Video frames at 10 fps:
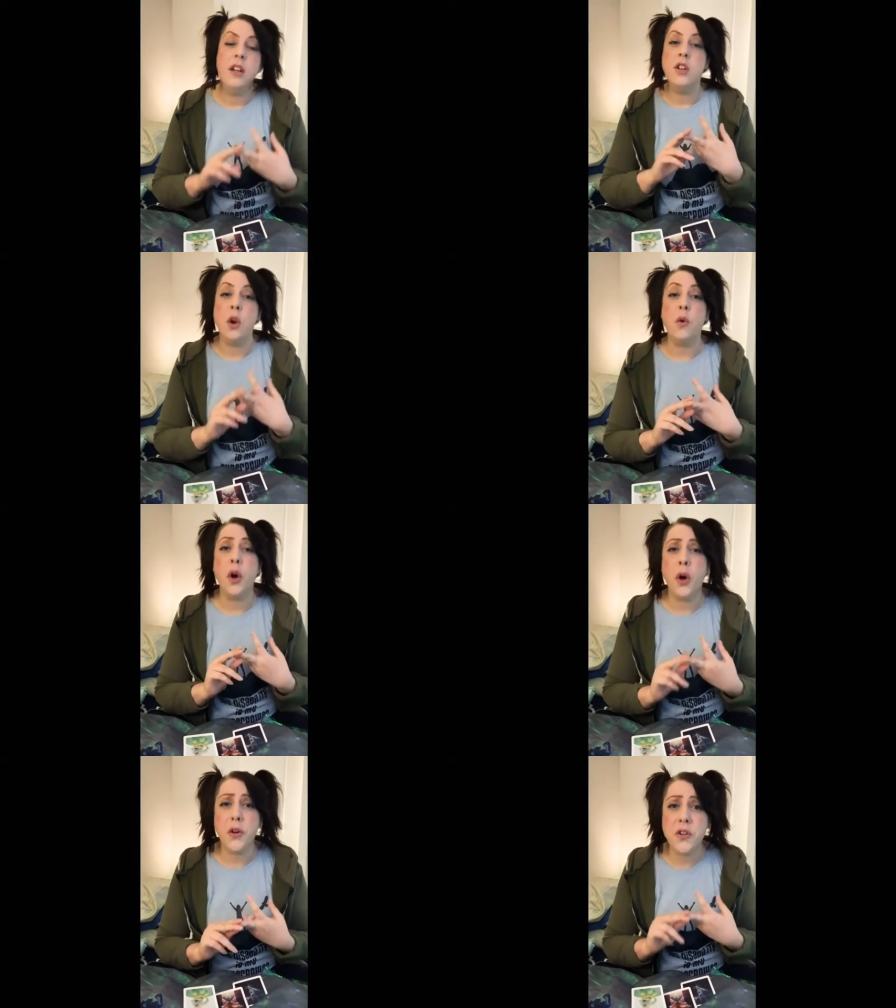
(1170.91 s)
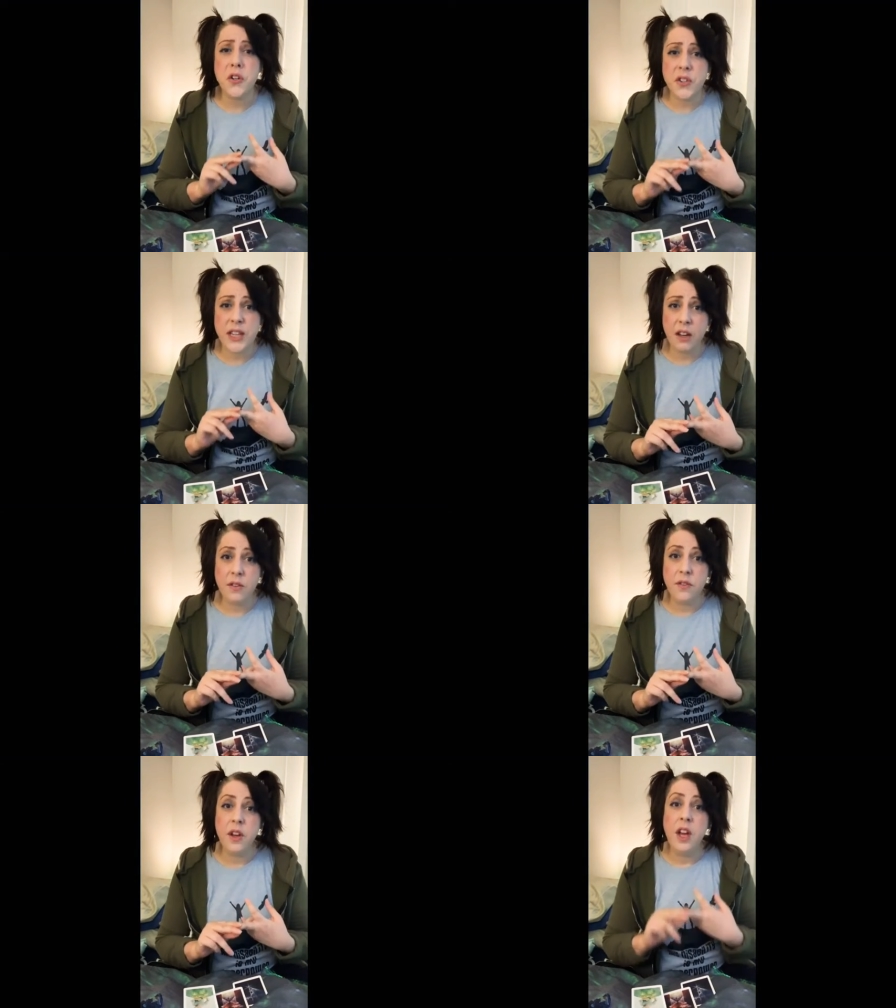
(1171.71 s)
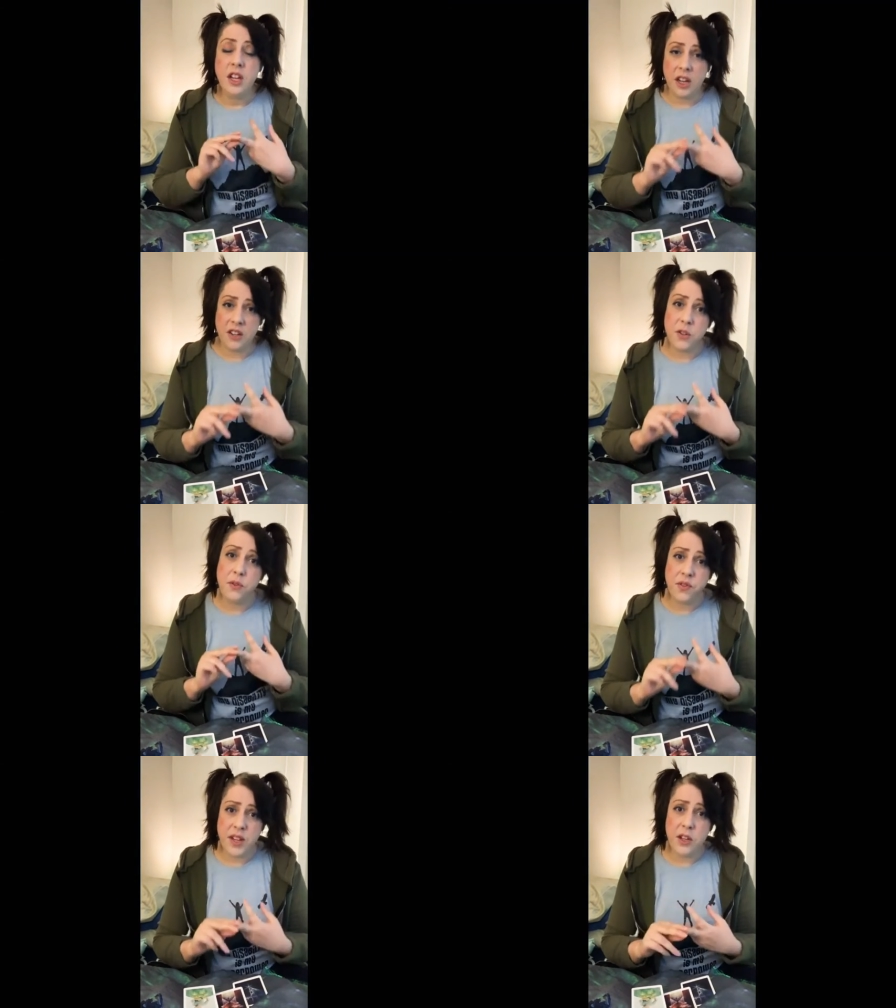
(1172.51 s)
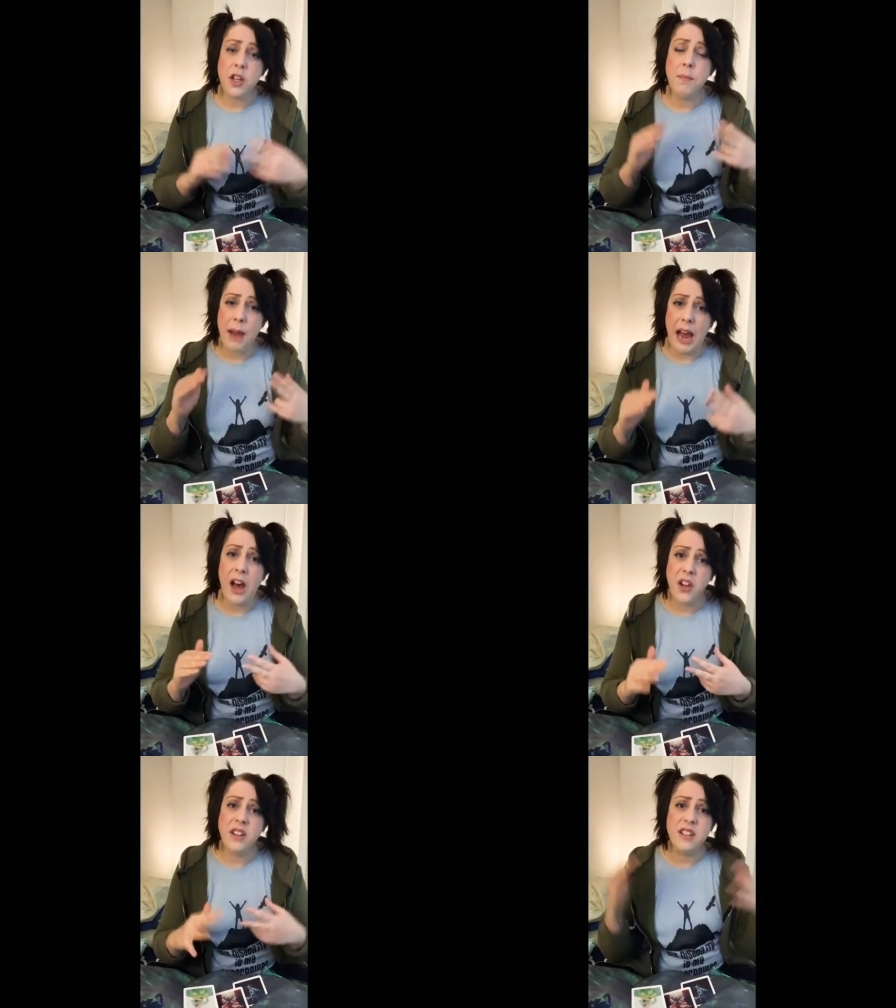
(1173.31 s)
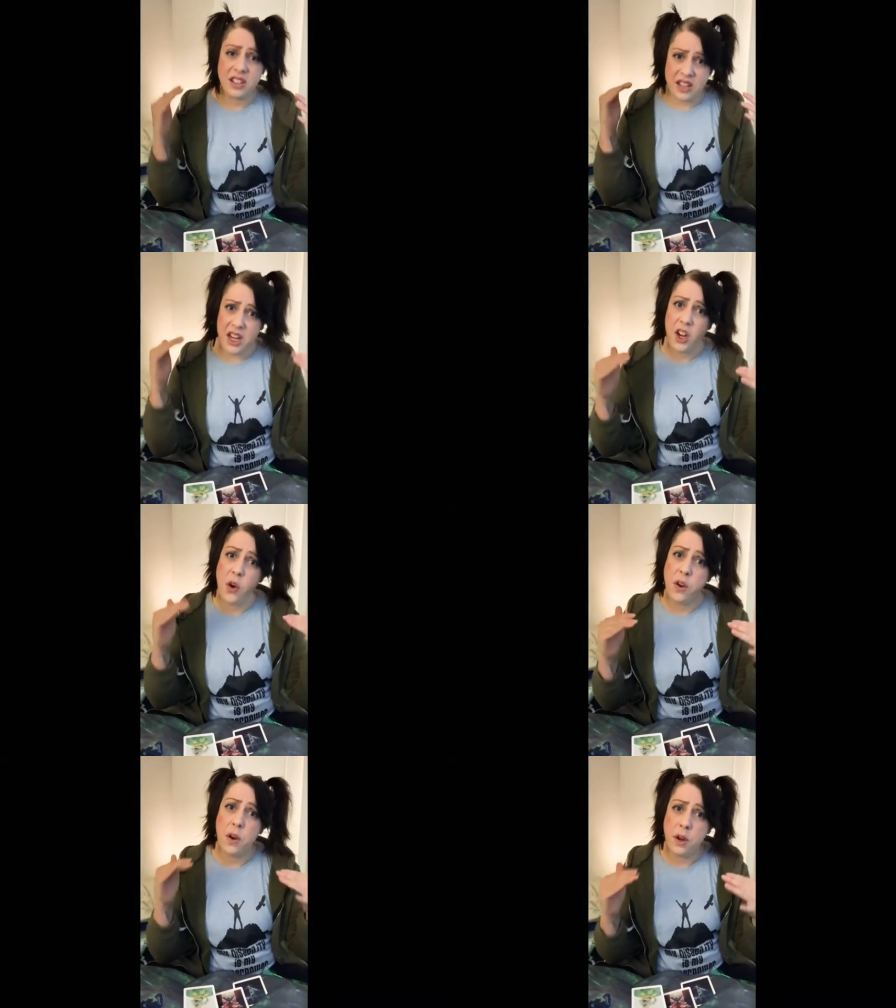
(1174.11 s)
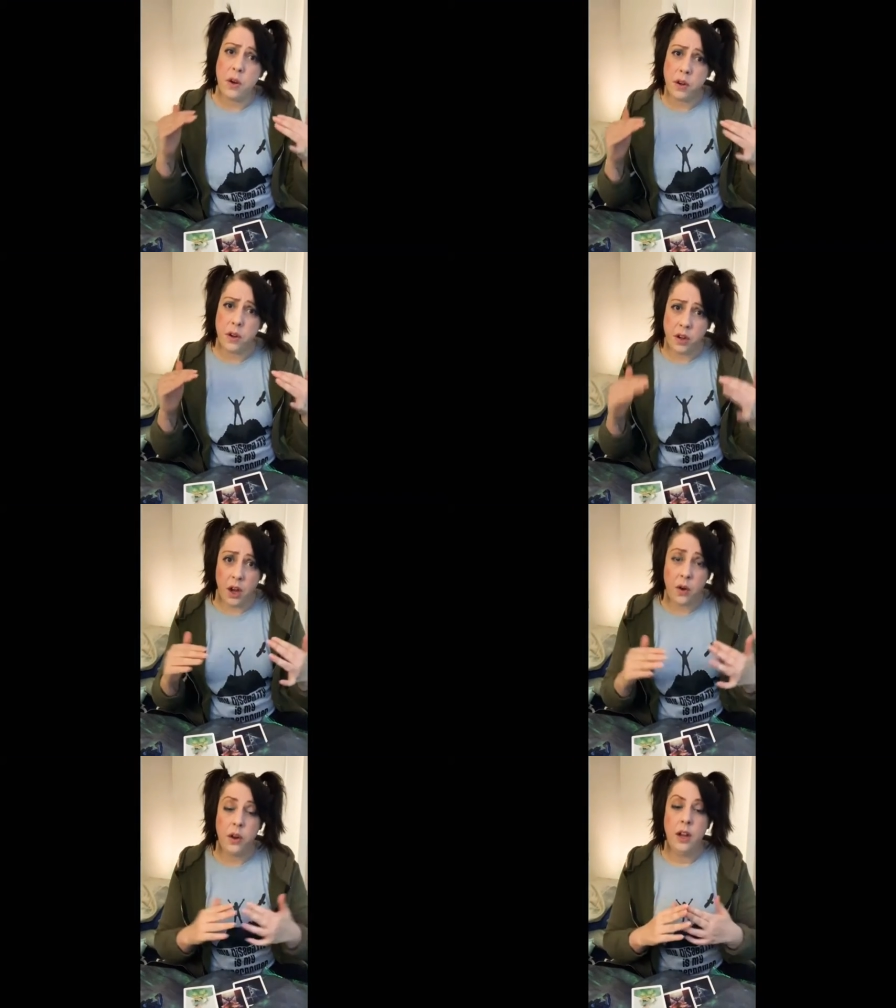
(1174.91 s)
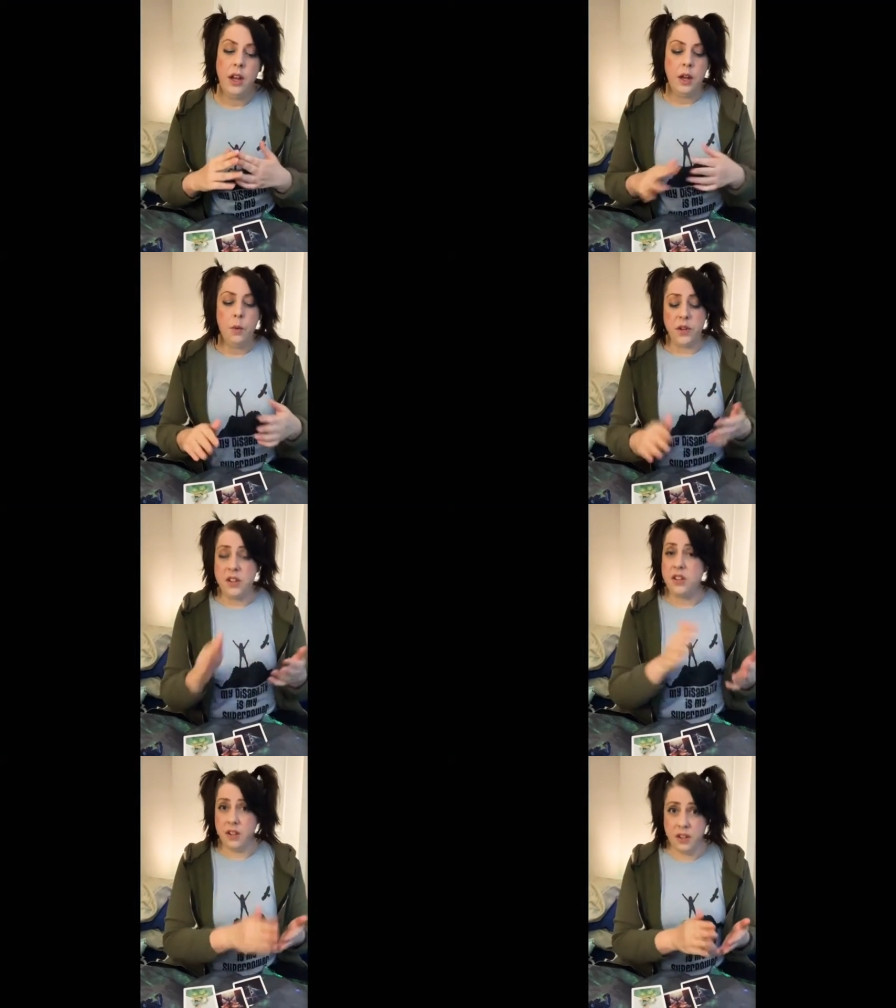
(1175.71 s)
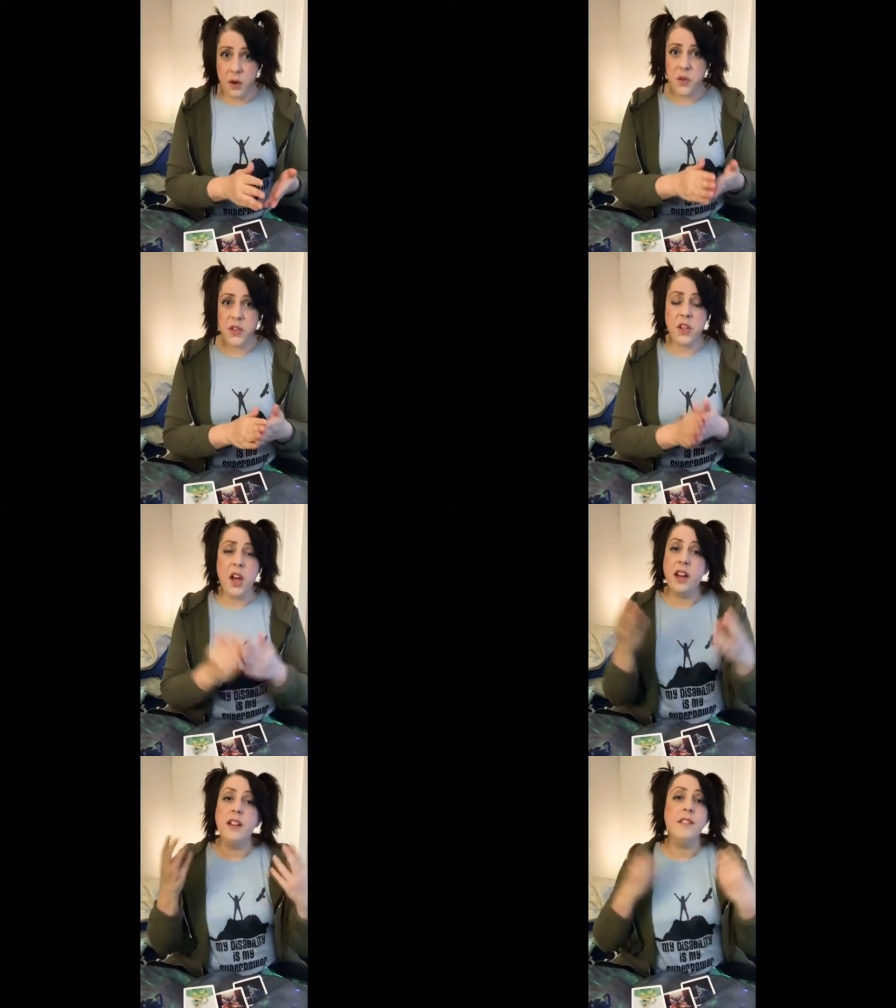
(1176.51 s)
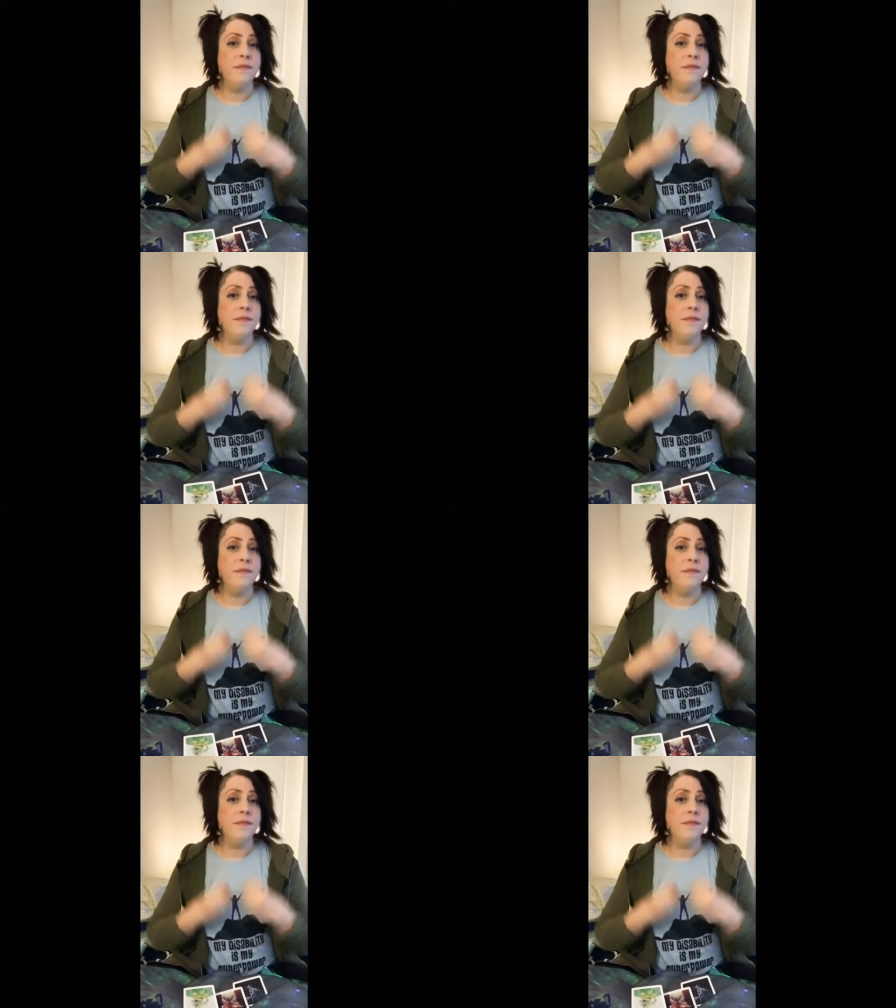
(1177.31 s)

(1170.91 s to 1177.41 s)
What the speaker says: Don't hurt yourself because you feel compelled to go, which goes along.